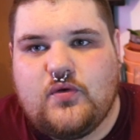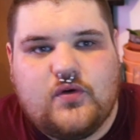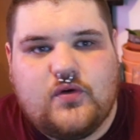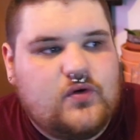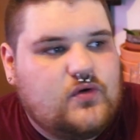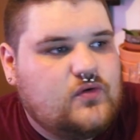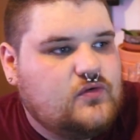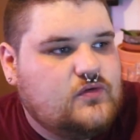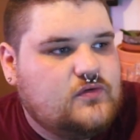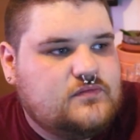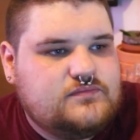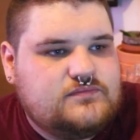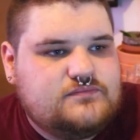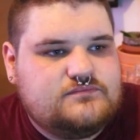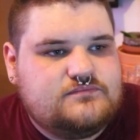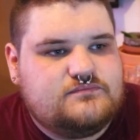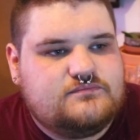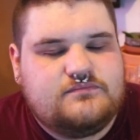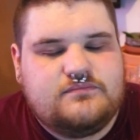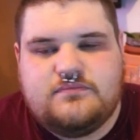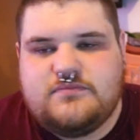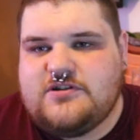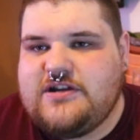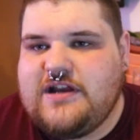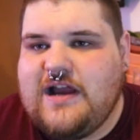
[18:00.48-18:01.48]
shop or a thrift
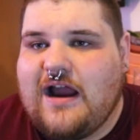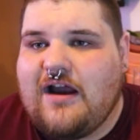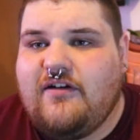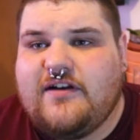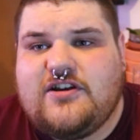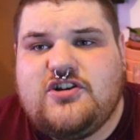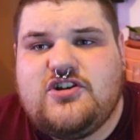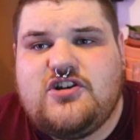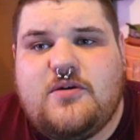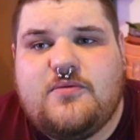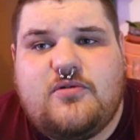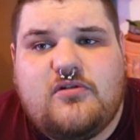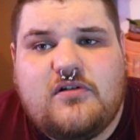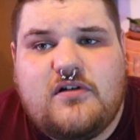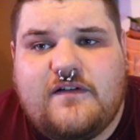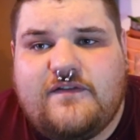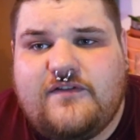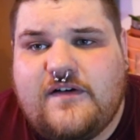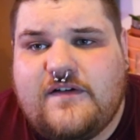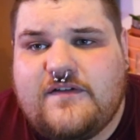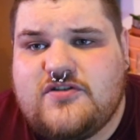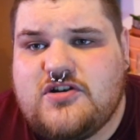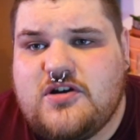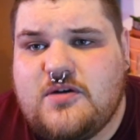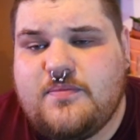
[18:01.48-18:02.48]
shop and just find
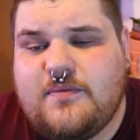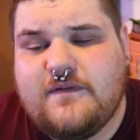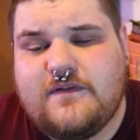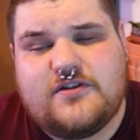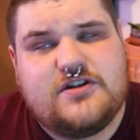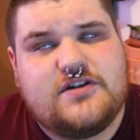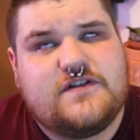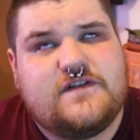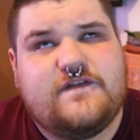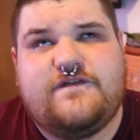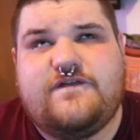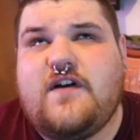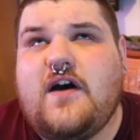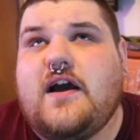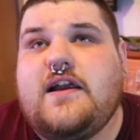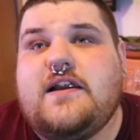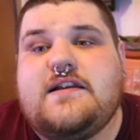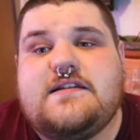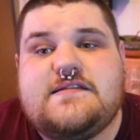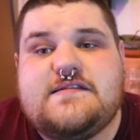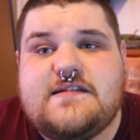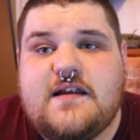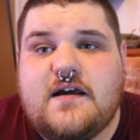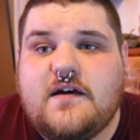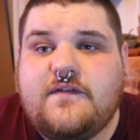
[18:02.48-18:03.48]
stuff. It's so much
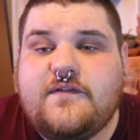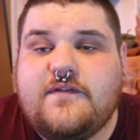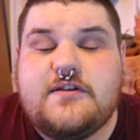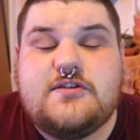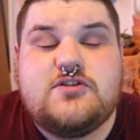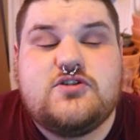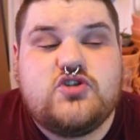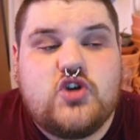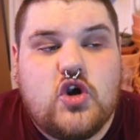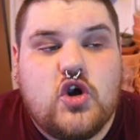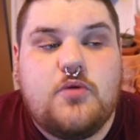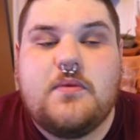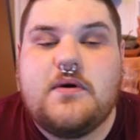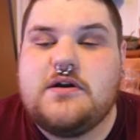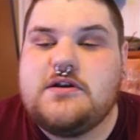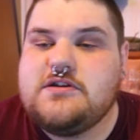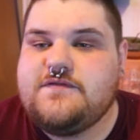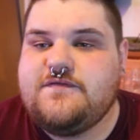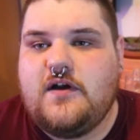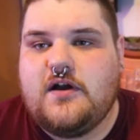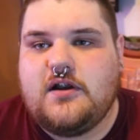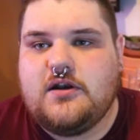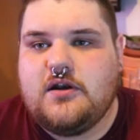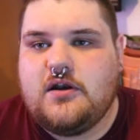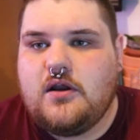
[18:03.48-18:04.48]
fun. Rummage
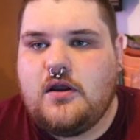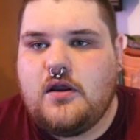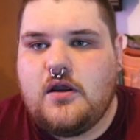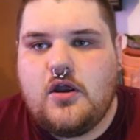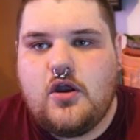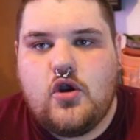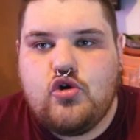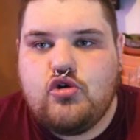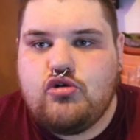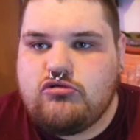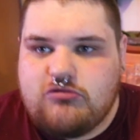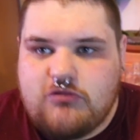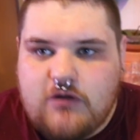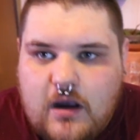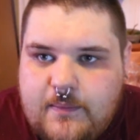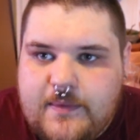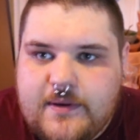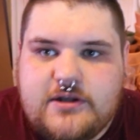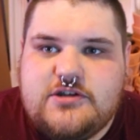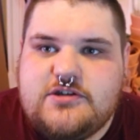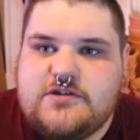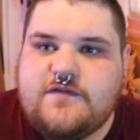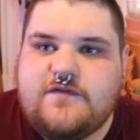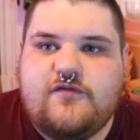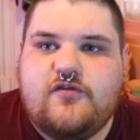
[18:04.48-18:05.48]
through, have a great
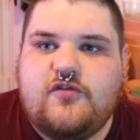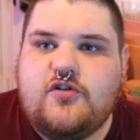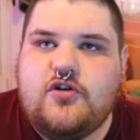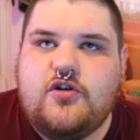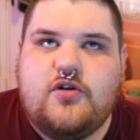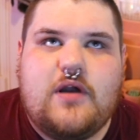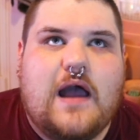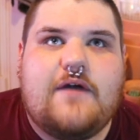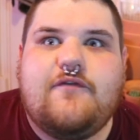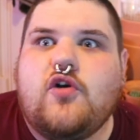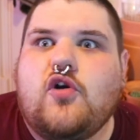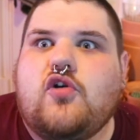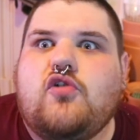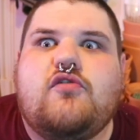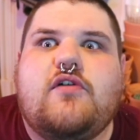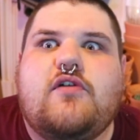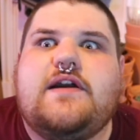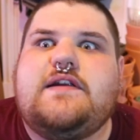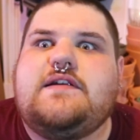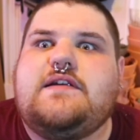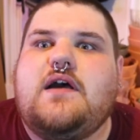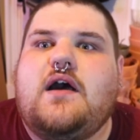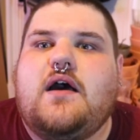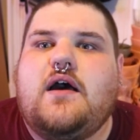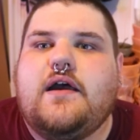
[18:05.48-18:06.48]
time, you know?
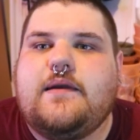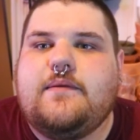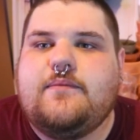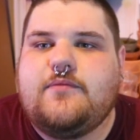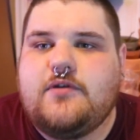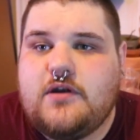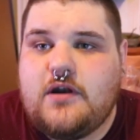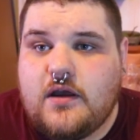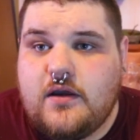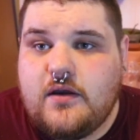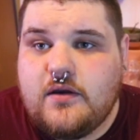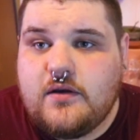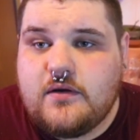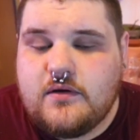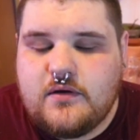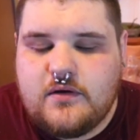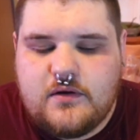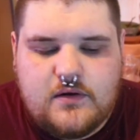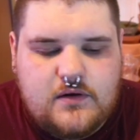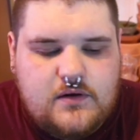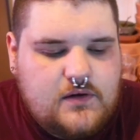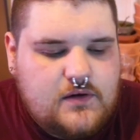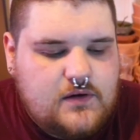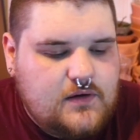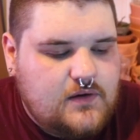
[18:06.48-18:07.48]
But
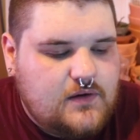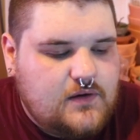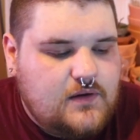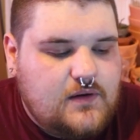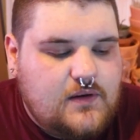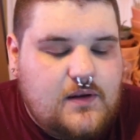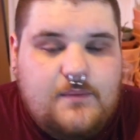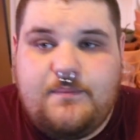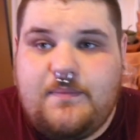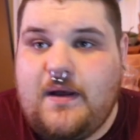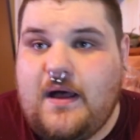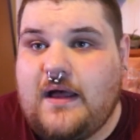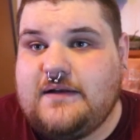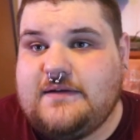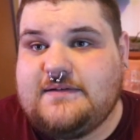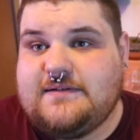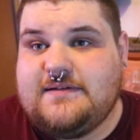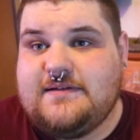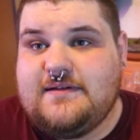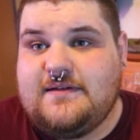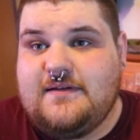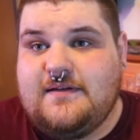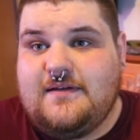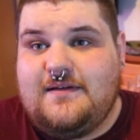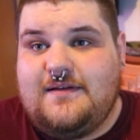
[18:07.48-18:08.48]

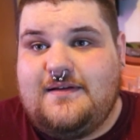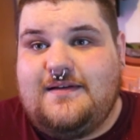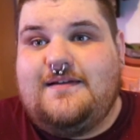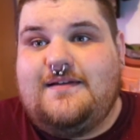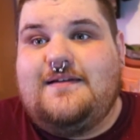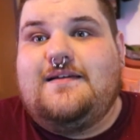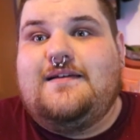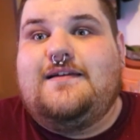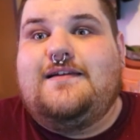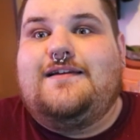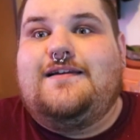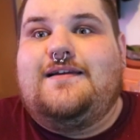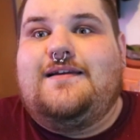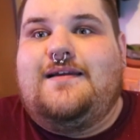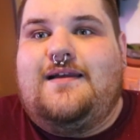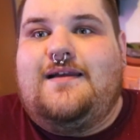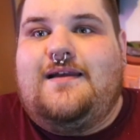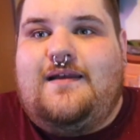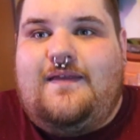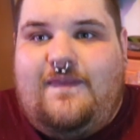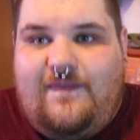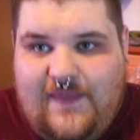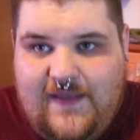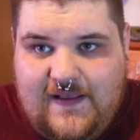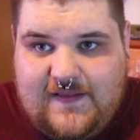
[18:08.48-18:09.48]
this video is going to be really long
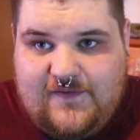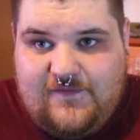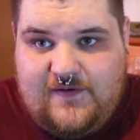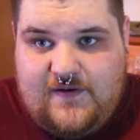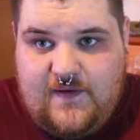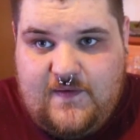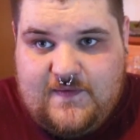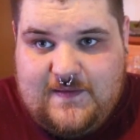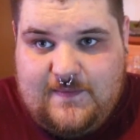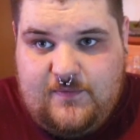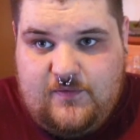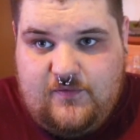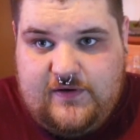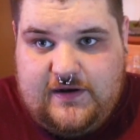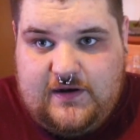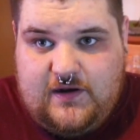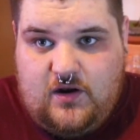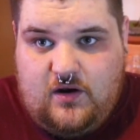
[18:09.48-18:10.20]
anyway, so